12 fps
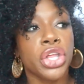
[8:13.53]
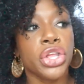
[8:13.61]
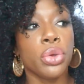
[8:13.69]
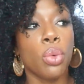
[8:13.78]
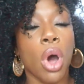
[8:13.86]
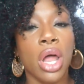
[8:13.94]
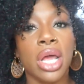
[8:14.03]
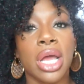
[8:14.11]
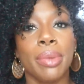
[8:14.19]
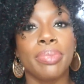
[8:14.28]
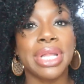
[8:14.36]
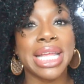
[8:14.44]
You want to
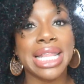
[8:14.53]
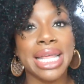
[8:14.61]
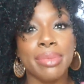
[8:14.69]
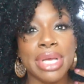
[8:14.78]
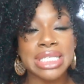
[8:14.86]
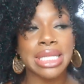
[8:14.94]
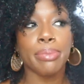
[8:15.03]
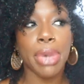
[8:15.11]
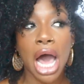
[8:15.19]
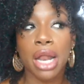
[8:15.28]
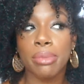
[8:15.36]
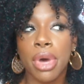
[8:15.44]
completely miss the
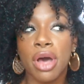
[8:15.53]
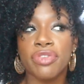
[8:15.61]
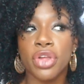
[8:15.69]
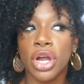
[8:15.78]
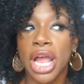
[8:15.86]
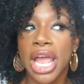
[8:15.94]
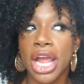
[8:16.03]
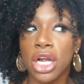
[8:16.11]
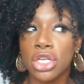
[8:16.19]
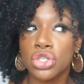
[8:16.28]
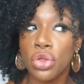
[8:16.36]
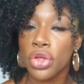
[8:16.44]
bottom of your hair.
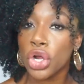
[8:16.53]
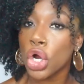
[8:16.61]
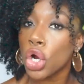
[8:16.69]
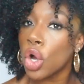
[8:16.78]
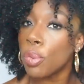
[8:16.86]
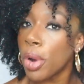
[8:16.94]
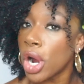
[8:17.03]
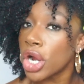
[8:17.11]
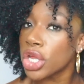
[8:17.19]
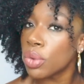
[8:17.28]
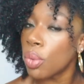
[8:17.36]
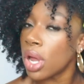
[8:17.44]
So the curl part,
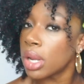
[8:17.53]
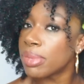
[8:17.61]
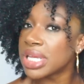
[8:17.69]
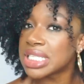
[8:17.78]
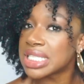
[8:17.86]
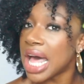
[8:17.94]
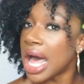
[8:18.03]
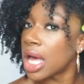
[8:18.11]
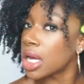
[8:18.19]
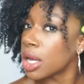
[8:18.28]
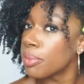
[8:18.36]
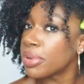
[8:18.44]
you want to miss that
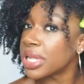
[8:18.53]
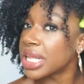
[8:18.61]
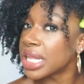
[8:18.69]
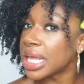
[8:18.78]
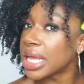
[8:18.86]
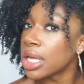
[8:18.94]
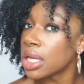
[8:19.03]
completely.